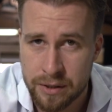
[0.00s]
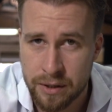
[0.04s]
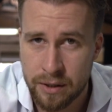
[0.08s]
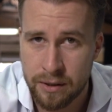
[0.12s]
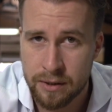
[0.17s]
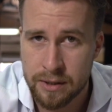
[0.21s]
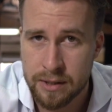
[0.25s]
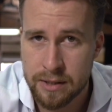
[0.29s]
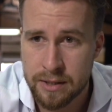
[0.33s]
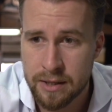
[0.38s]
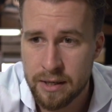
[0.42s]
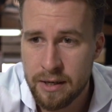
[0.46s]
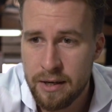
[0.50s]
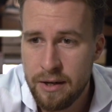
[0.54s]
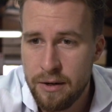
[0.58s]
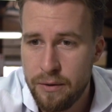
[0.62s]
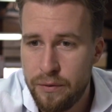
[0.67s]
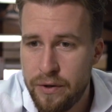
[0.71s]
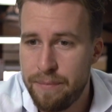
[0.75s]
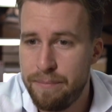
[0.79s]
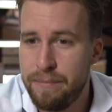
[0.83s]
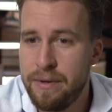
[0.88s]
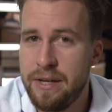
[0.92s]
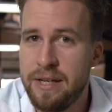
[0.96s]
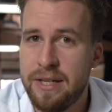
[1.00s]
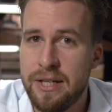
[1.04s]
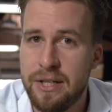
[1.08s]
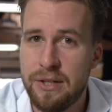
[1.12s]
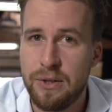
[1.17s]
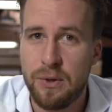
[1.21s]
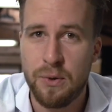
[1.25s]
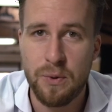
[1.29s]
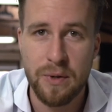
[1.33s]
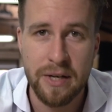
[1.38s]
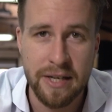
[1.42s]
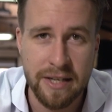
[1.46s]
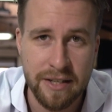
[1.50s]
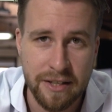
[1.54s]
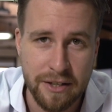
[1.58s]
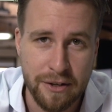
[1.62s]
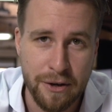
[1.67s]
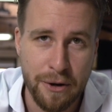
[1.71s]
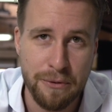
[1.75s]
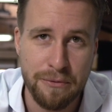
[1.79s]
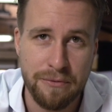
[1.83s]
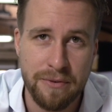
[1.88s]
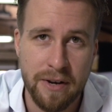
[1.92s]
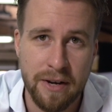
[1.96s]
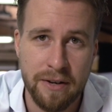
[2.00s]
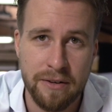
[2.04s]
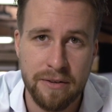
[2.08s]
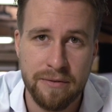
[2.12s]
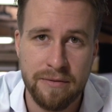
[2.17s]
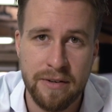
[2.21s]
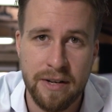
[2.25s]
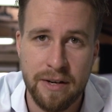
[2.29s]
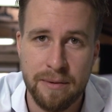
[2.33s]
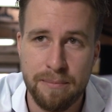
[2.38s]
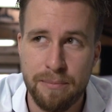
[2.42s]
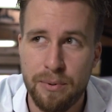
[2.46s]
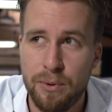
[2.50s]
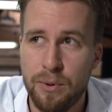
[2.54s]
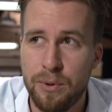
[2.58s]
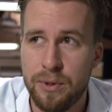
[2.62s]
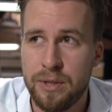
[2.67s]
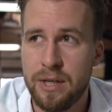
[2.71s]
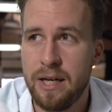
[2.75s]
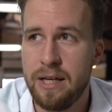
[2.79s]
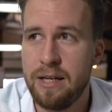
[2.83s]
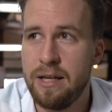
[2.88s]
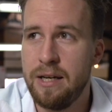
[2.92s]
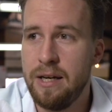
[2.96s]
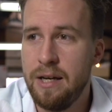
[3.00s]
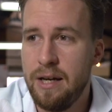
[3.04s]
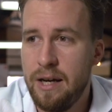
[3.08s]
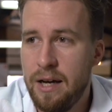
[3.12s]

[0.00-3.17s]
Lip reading: We have Megan Quinn, the co-founder of Net-a-Porter.